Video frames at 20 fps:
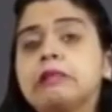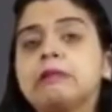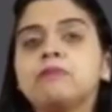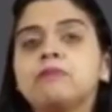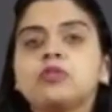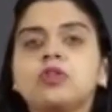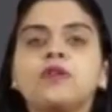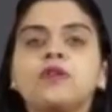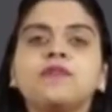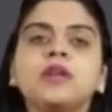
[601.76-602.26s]
in
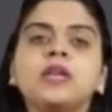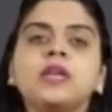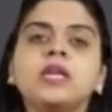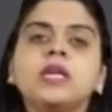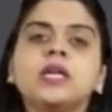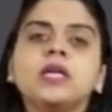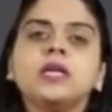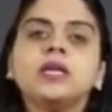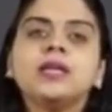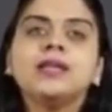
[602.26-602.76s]
terms of
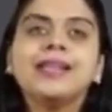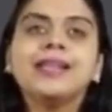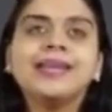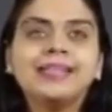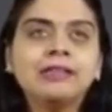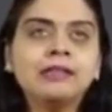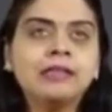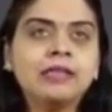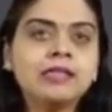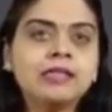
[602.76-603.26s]

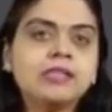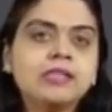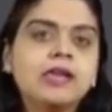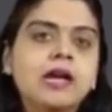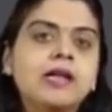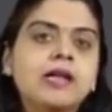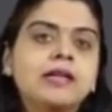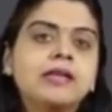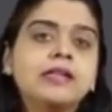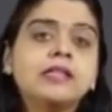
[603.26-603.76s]
getting things
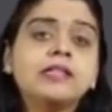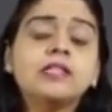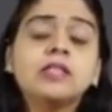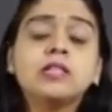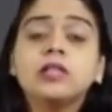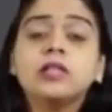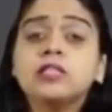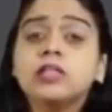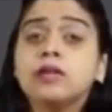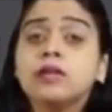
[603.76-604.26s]
done, in
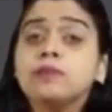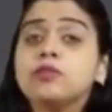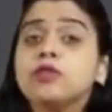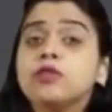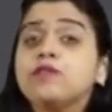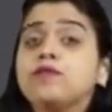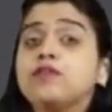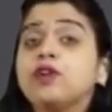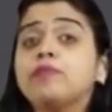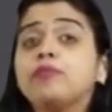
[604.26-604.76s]
terms
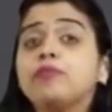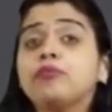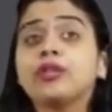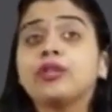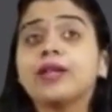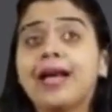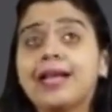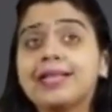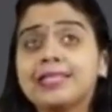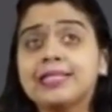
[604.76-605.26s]
of not
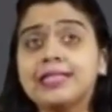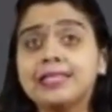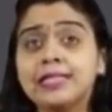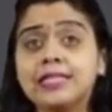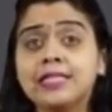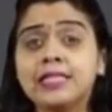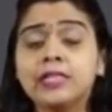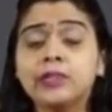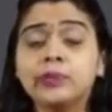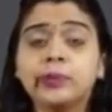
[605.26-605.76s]

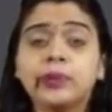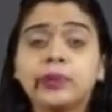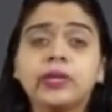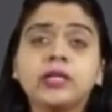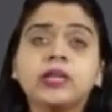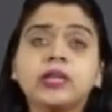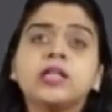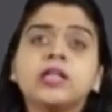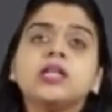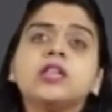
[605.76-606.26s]
procrastinating
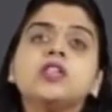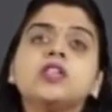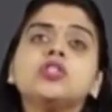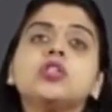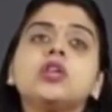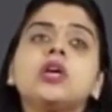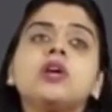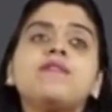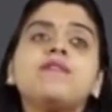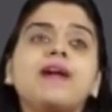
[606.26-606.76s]
work.
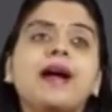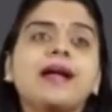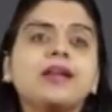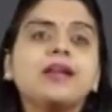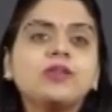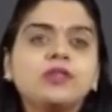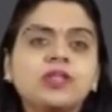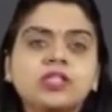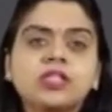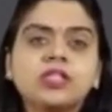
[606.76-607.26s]
So a
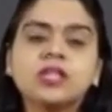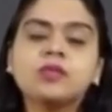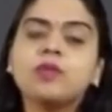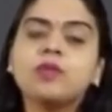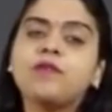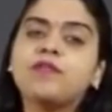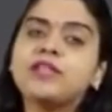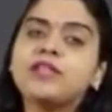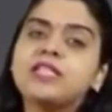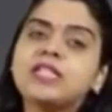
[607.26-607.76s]
value system
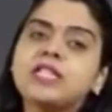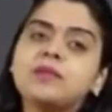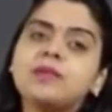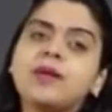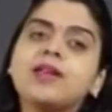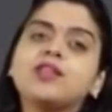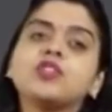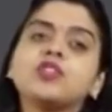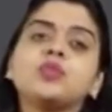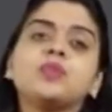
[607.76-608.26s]
of a team
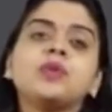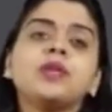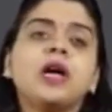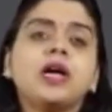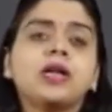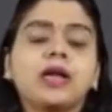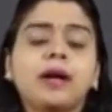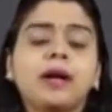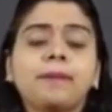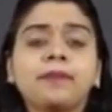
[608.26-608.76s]
has to be
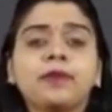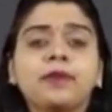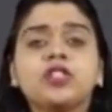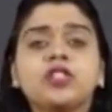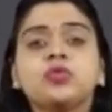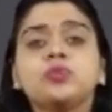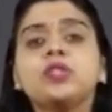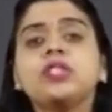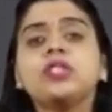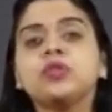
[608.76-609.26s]

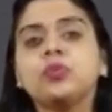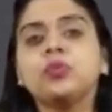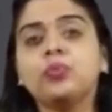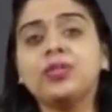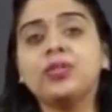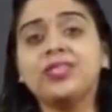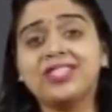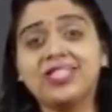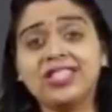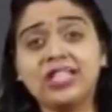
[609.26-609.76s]
accomplished,
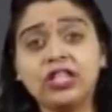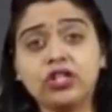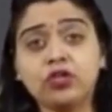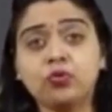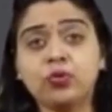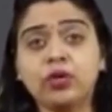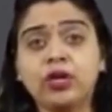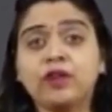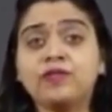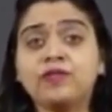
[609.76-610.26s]
which
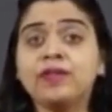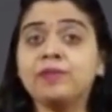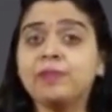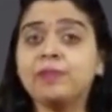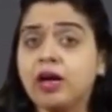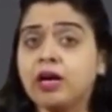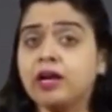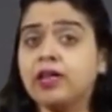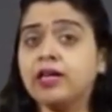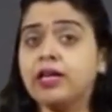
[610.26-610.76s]
each one of them
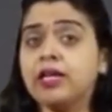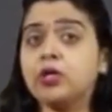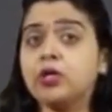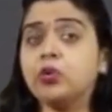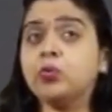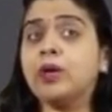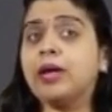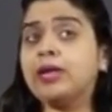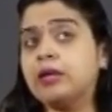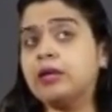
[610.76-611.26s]
agree
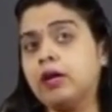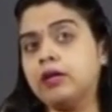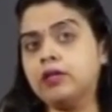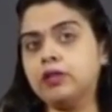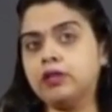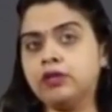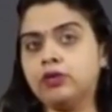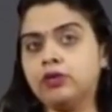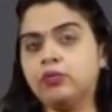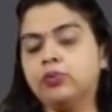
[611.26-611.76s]
to and
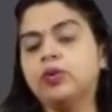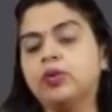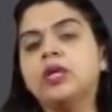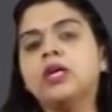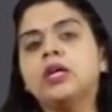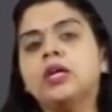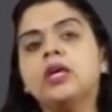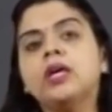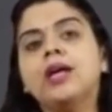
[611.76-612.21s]
adhere to.